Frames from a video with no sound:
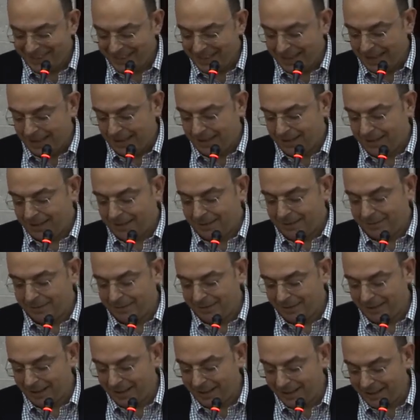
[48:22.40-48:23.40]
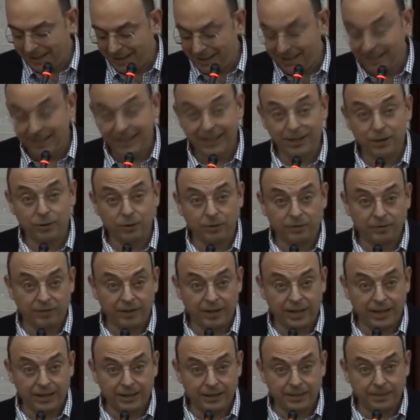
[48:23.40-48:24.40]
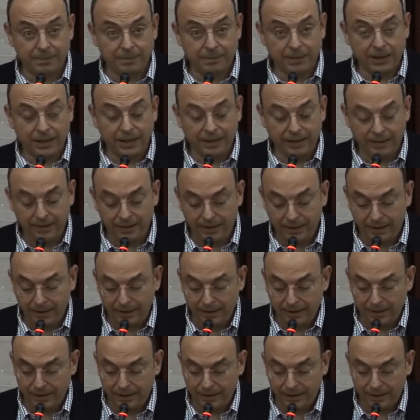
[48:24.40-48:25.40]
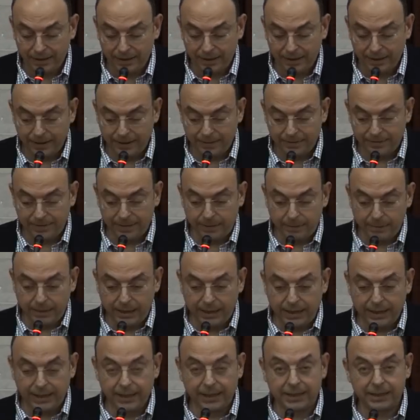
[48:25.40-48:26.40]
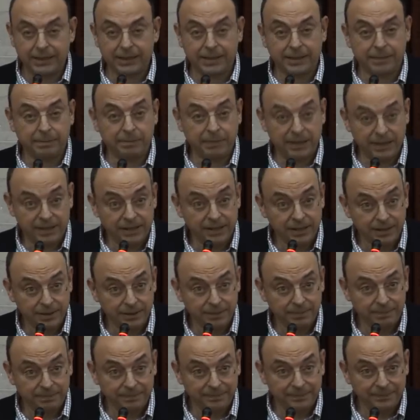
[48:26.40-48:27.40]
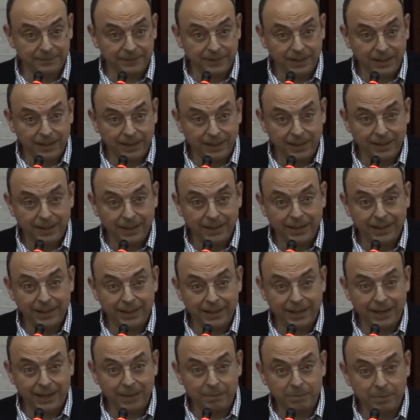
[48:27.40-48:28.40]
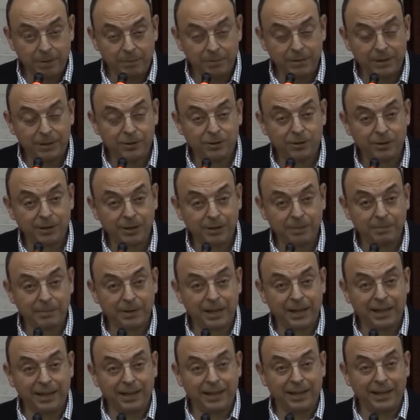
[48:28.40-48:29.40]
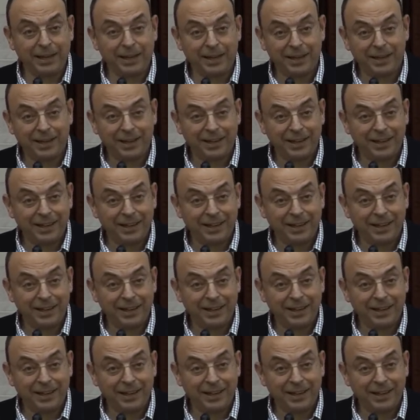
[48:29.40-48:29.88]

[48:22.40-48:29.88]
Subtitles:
Yes, and there is a reason for that. My family had business, and I remember during my